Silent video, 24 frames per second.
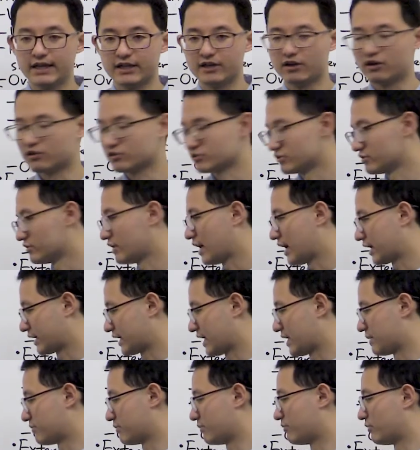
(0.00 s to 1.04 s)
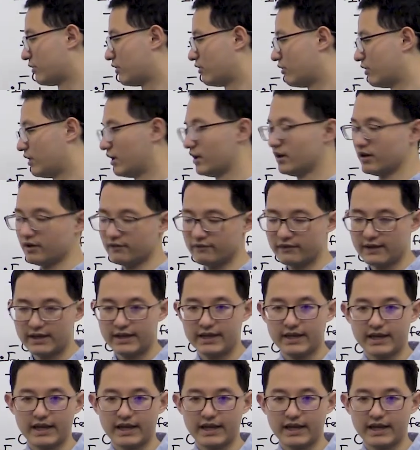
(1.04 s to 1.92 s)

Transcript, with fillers: and also not capable of